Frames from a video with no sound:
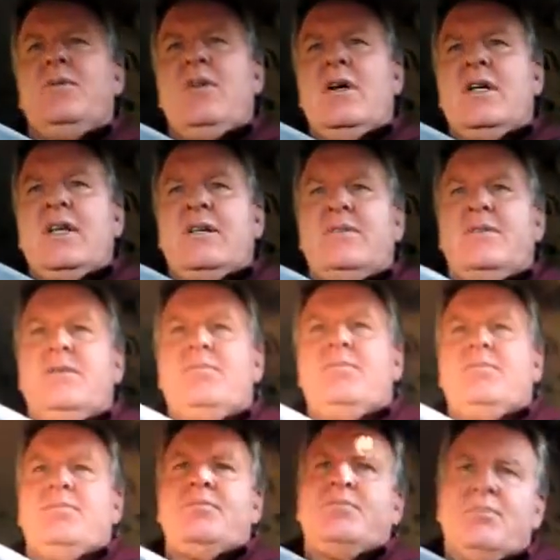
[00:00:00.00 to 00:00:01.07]
look at
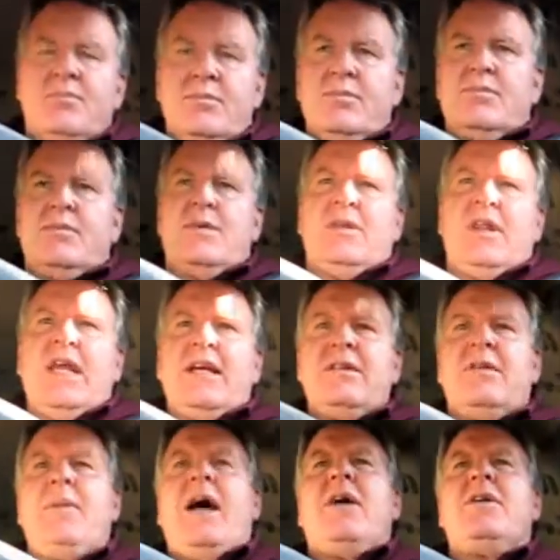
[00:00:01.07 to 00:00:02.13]

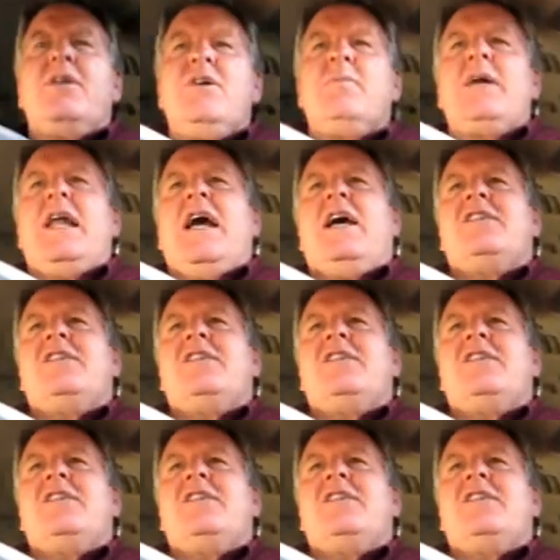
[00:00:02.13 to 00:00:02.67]
things about human